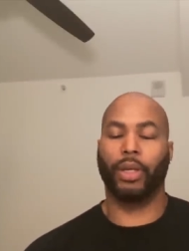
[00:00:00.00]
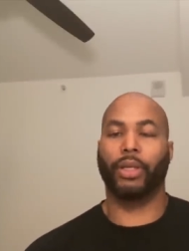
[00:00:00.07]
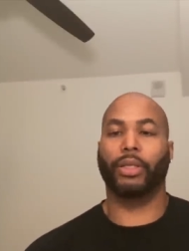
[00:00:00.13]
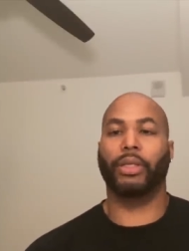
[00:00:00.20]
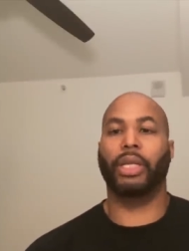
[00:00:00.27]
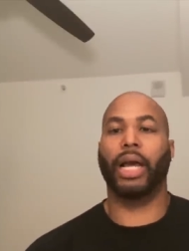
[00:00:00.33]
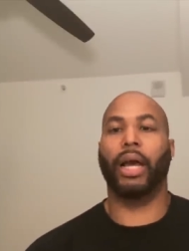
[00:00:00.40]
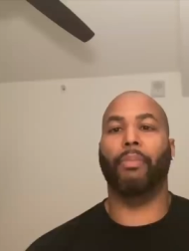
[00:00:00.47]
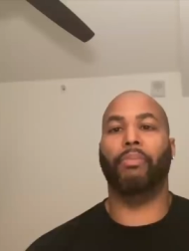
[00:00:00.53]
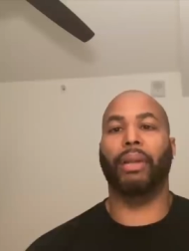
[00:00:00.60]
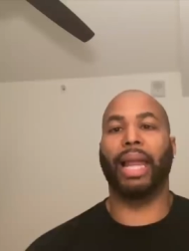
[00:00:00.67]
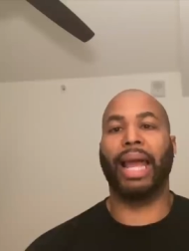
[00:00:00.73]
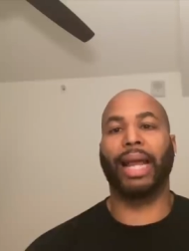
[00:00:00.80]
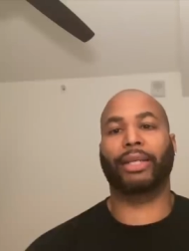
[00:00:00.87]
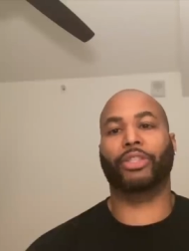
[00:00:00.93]
the
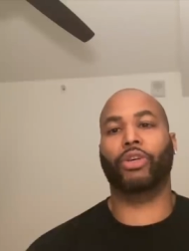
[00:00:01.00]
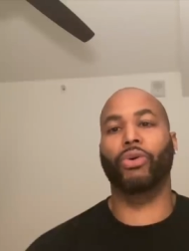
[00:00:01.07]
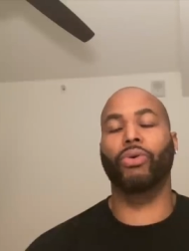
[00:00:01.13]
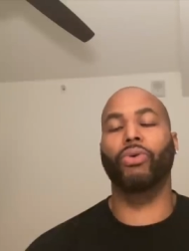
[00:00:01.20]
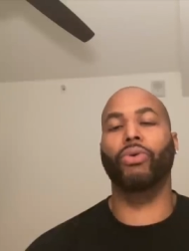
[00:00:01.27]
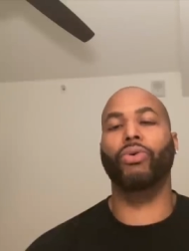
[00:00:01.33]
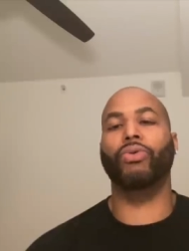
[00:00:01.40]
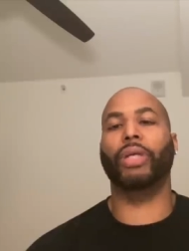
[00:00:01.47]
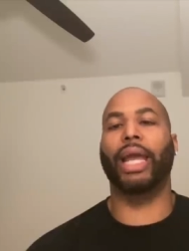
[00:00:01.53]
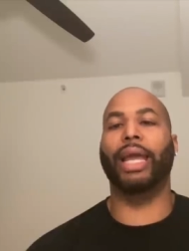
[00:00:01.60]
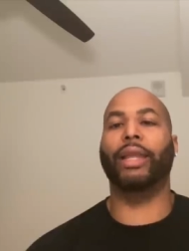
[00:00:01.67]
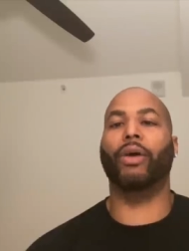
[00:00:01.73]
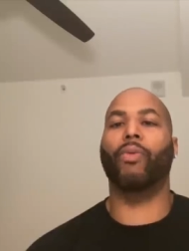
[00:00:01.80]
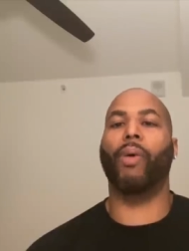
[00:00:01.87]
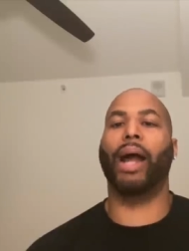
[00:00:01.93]
black schools
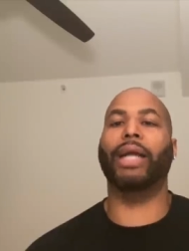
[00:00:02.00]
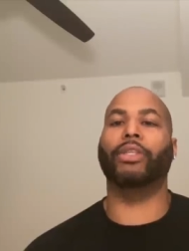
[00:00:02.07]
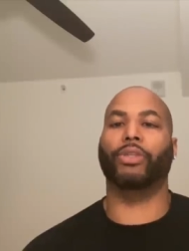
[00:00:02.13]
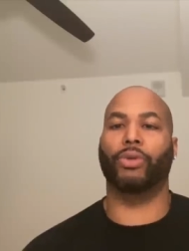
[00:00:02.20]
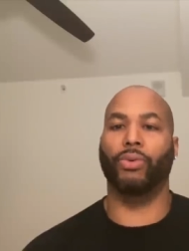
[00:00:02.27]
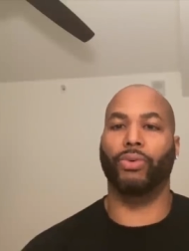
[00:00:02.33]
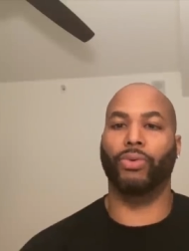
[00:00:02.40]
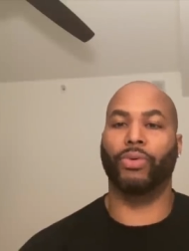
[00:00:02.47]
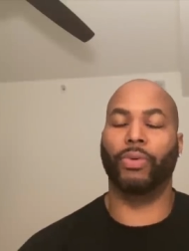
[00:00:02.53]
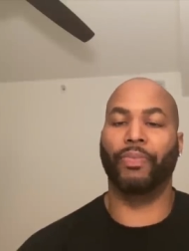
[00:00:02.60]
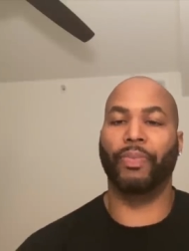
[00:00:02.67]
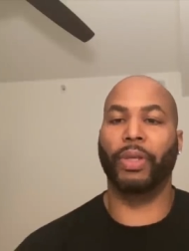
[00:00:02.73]
and the white schools.